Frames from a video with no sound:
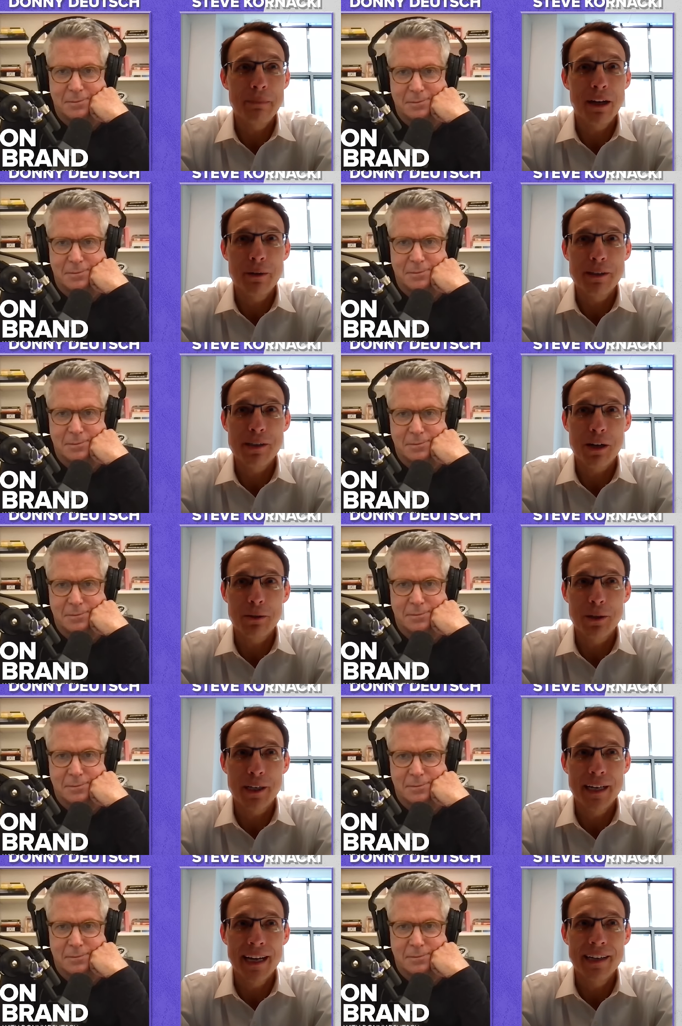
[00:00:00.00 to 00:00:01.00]
Speaker 1: there when you start
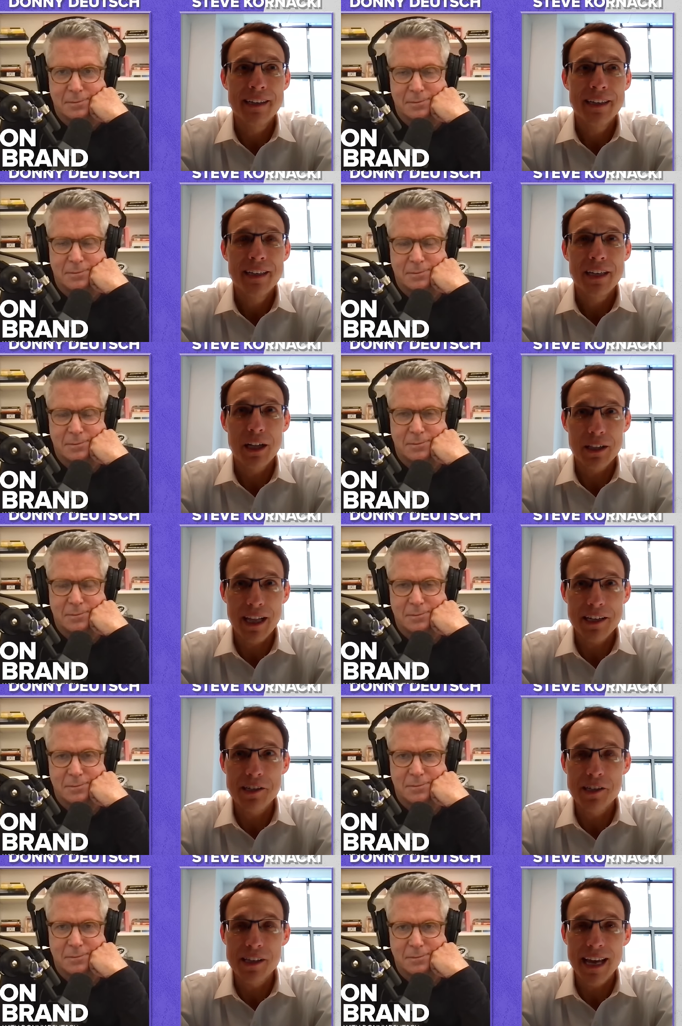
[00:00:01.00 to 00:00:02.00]
looking at
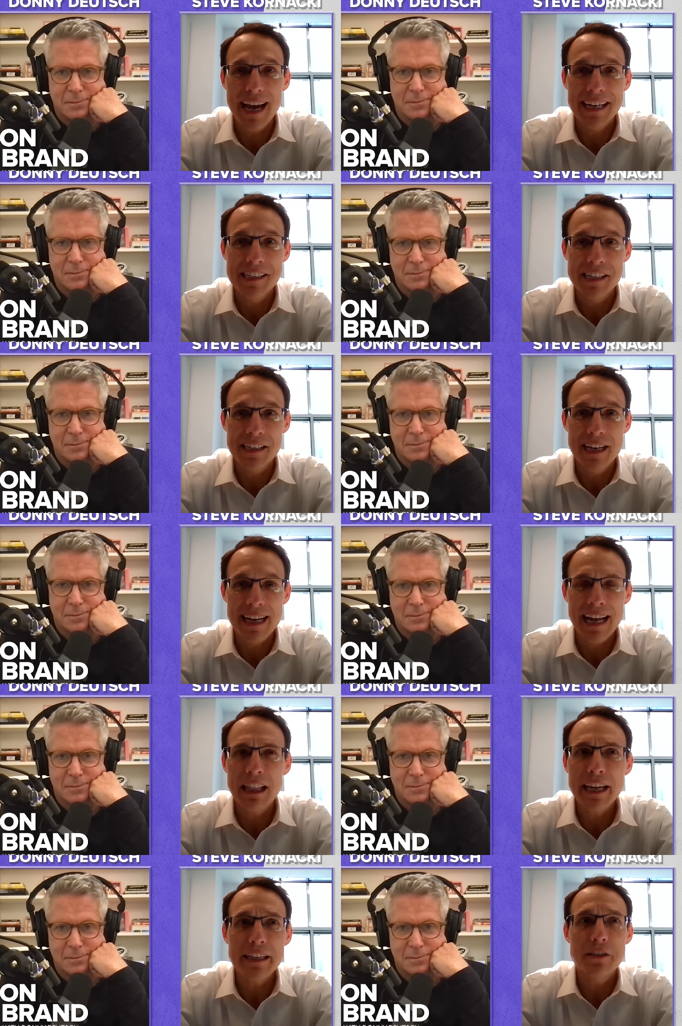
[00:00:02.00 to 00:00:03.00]
election stats, and and
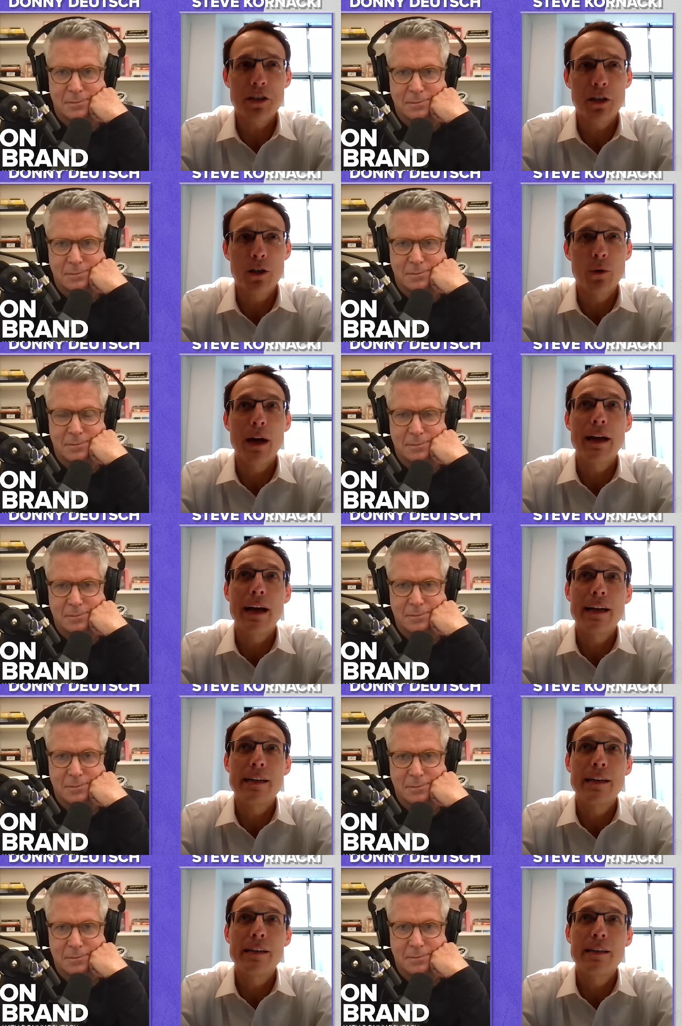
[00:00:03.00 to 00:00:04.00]
I like it too. I, I
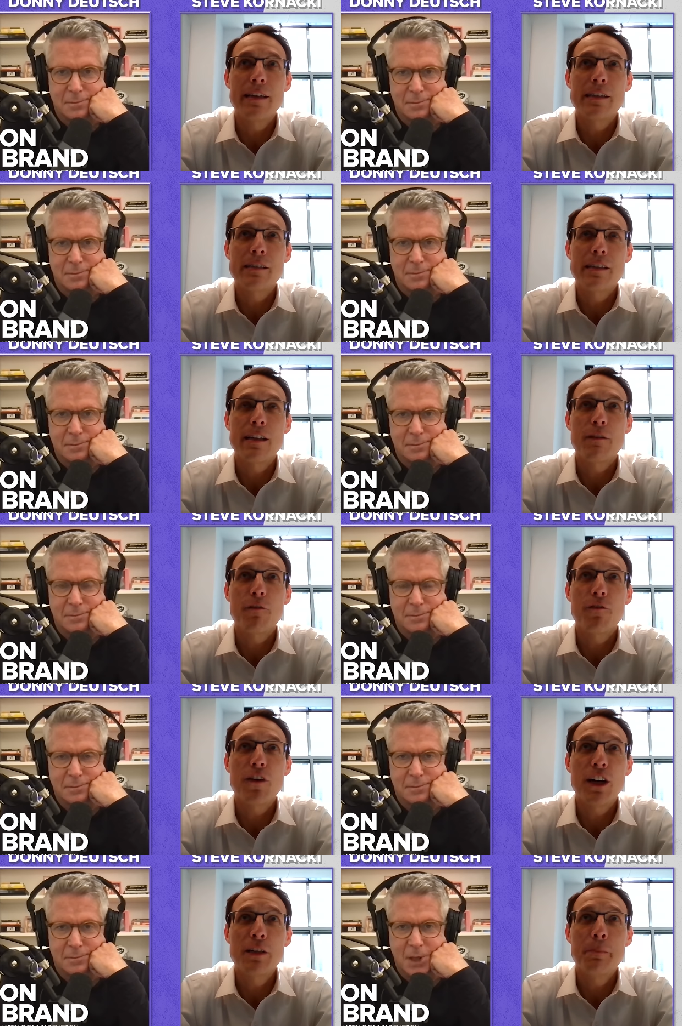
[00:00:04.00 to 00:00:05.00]
it, it's it's
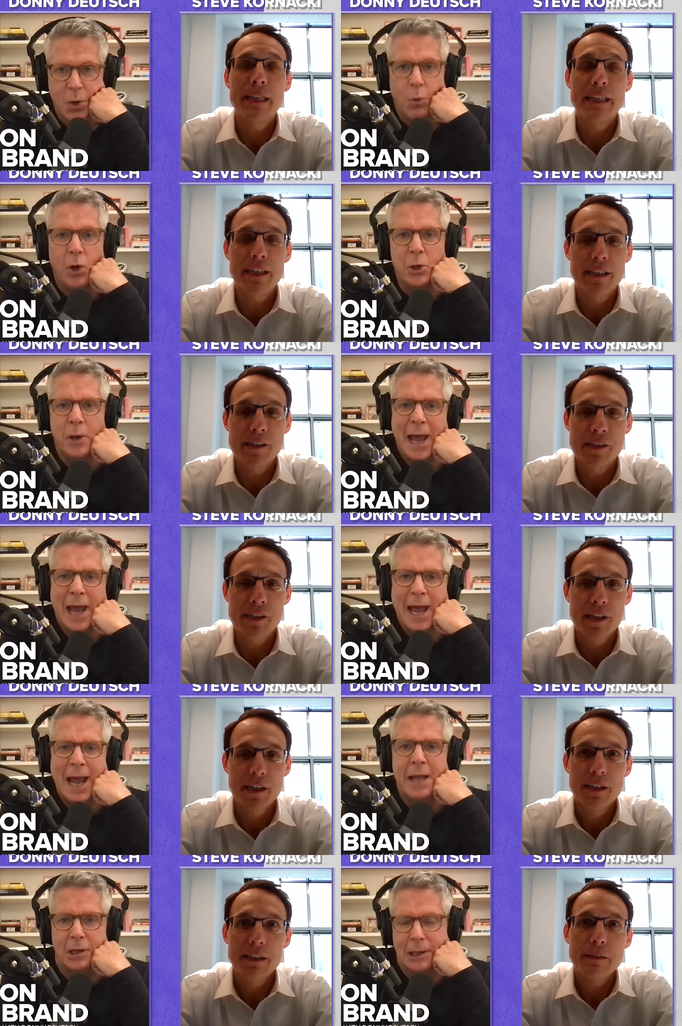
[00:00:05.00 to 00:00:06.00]
fun because well, you
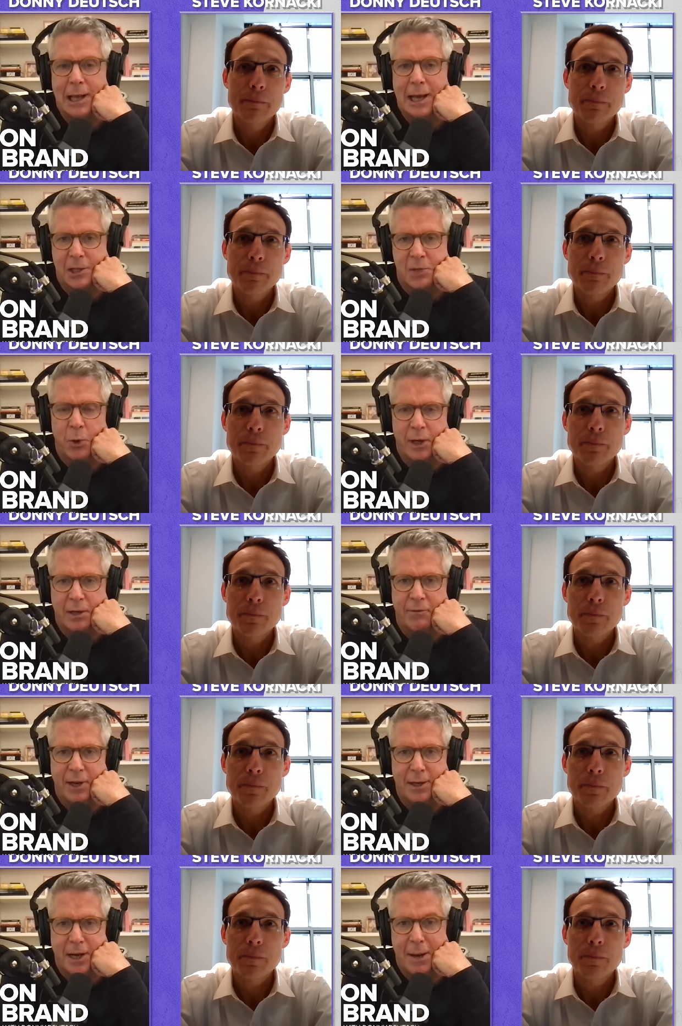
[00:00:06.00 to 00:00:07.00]
handle
Speaker 2: it like a sporting
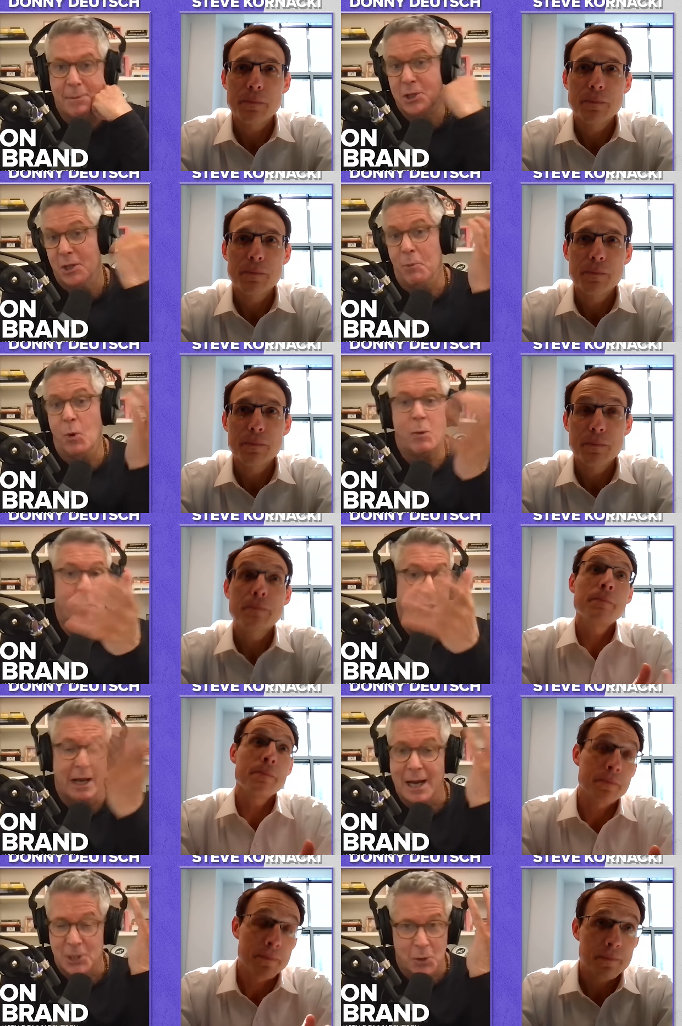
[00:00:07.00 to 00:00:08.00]
event. I mean, to the point where
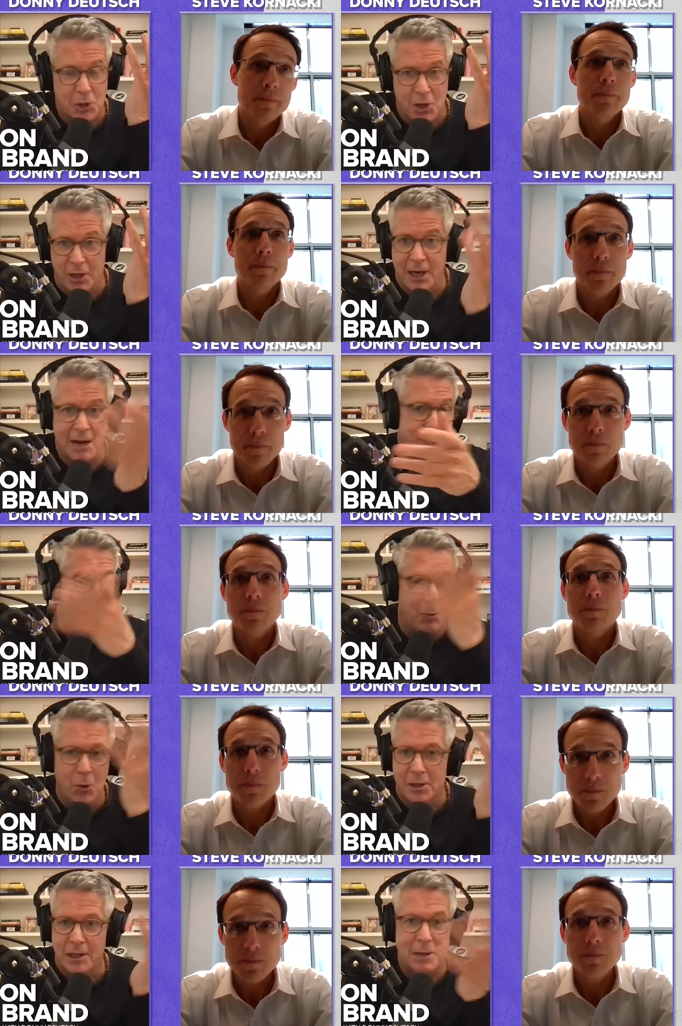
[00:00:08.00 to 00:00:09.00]
they got you on Sunday Night
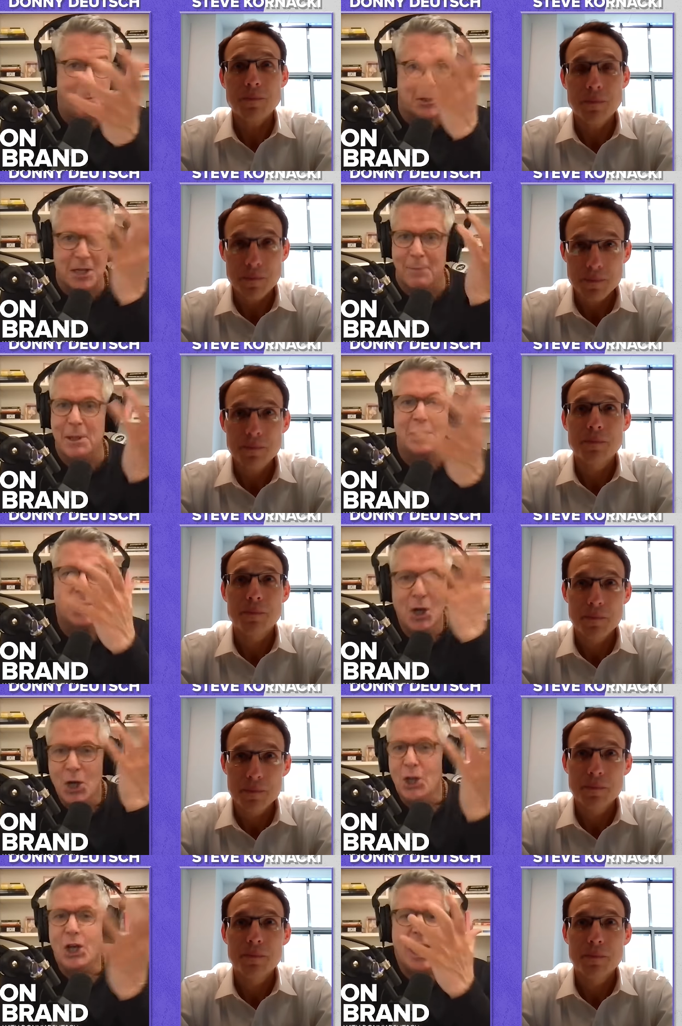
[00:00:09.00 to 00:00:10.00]
Football, the Olympics. I mean,
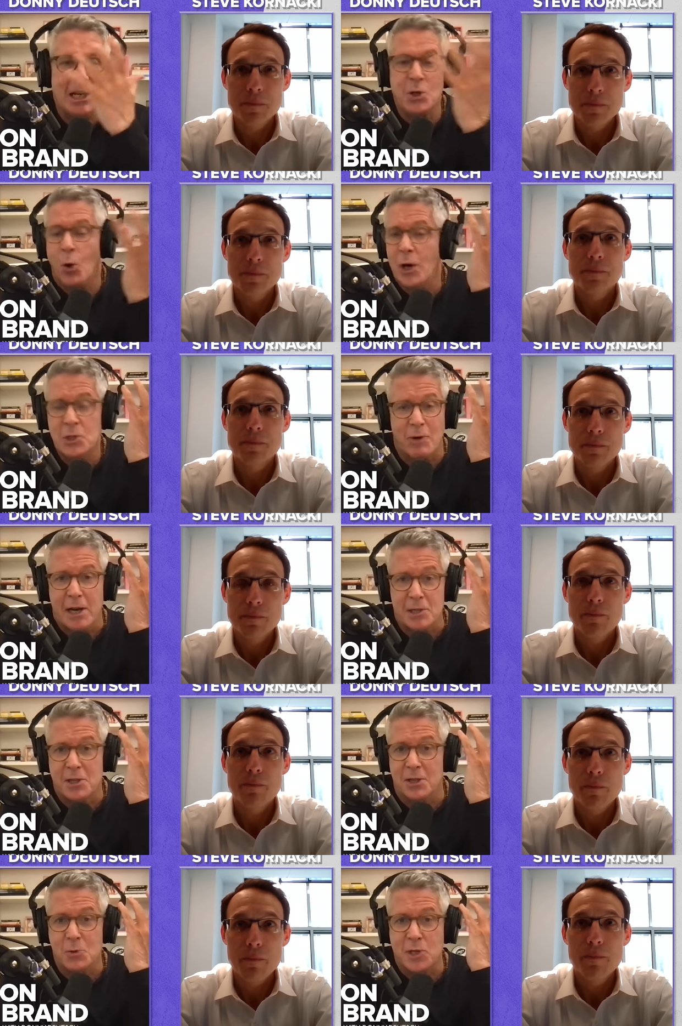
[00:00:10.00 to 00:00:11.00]
it's a horse
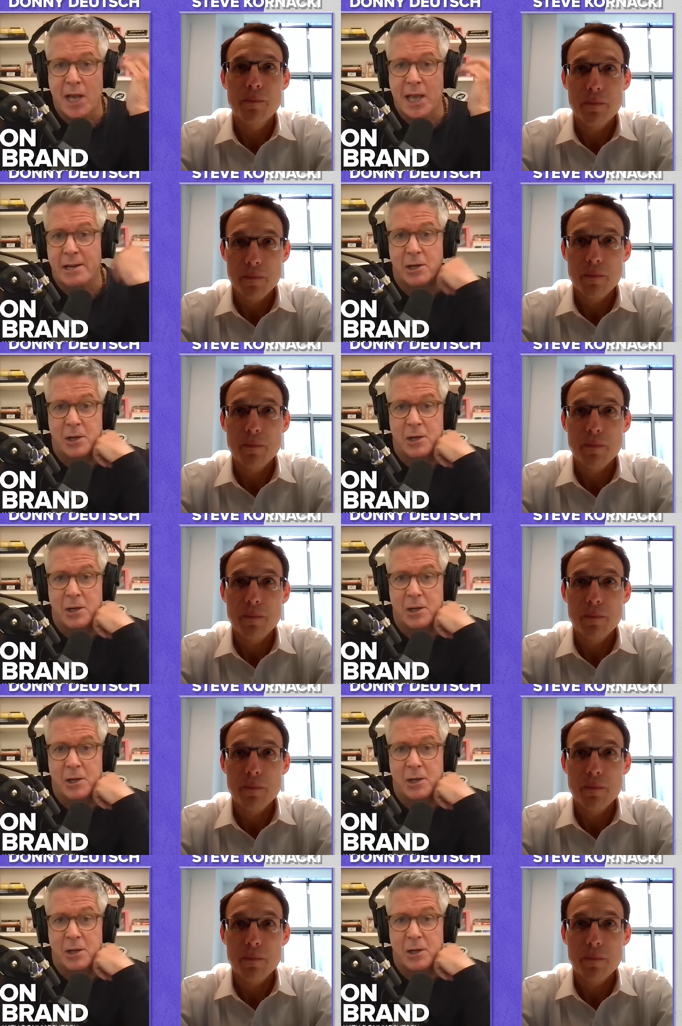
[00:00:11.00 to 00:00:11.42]
race, and you say that